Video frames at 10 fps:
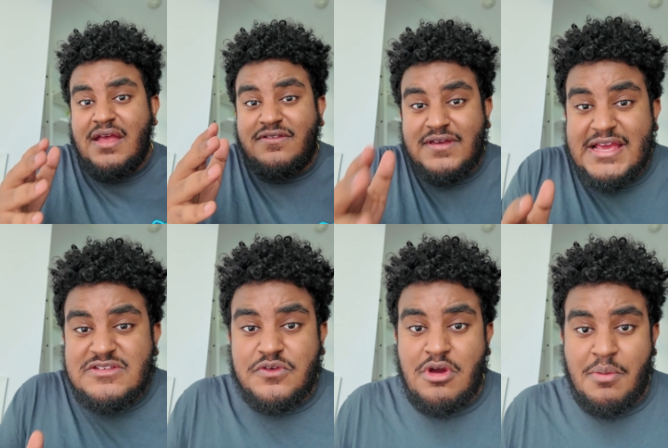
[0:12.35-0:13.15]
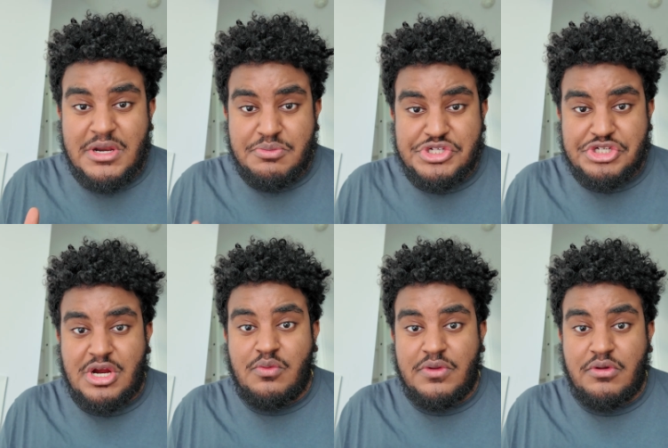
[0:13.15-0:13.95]
In today's video, I'm going to be
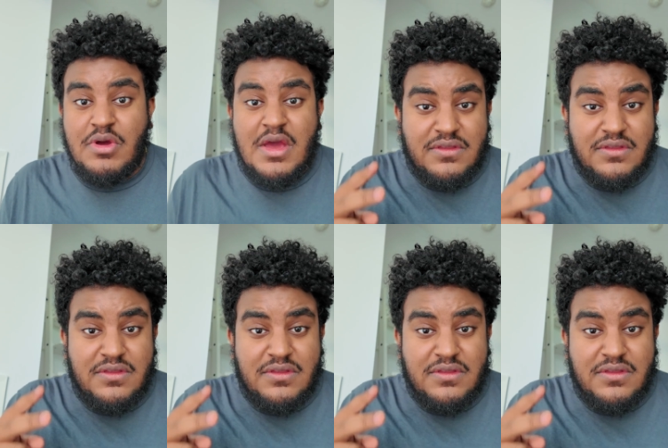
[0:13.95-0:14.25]
sharing with you